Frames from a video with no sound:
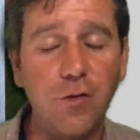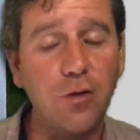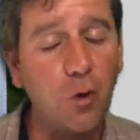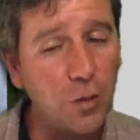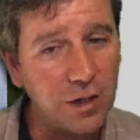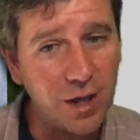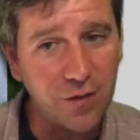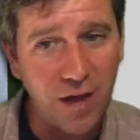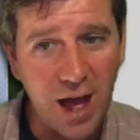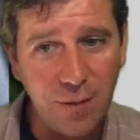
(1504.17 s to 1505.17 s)
There's always a lot
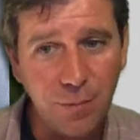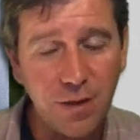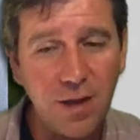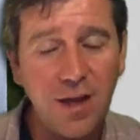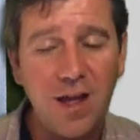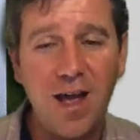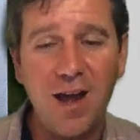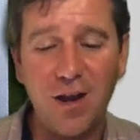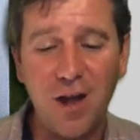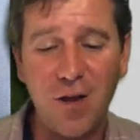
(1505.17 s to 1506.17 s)
of hype
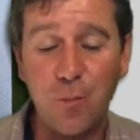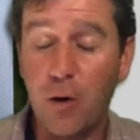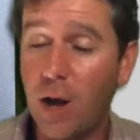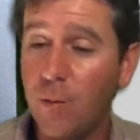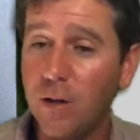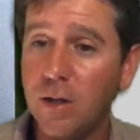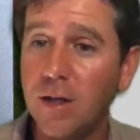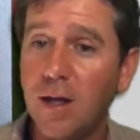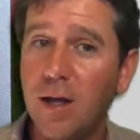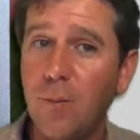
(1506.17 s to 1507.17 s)
and a lot of promise,
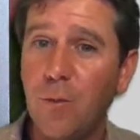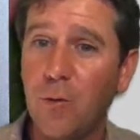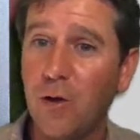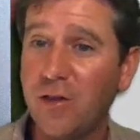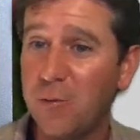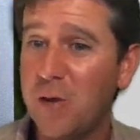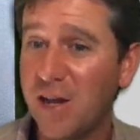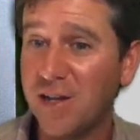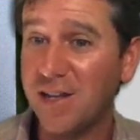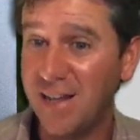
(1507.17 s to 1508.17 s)
but until we
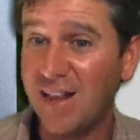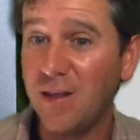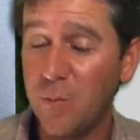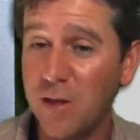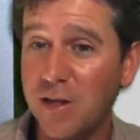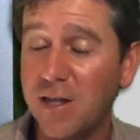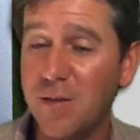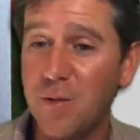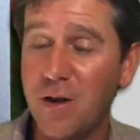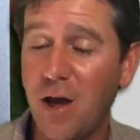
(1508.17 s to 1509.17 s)
actually get them and see
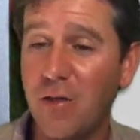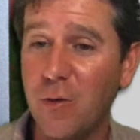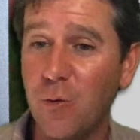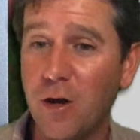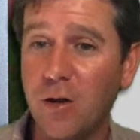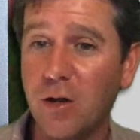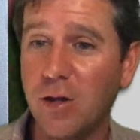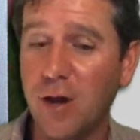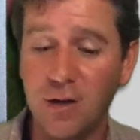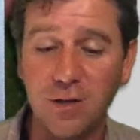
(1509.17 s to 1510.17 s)
them and how they work,
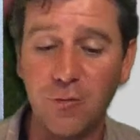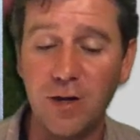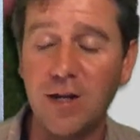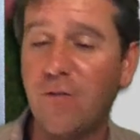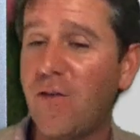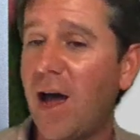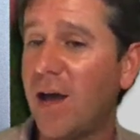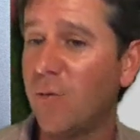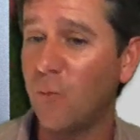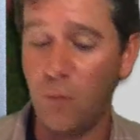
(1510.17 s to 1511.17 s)
it's hard to really
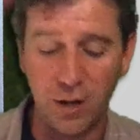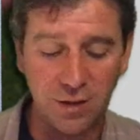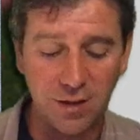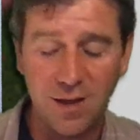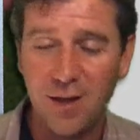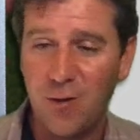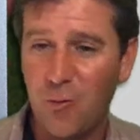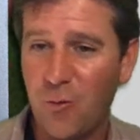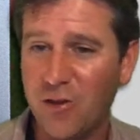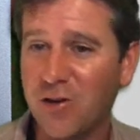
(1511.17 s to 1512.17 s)
define what their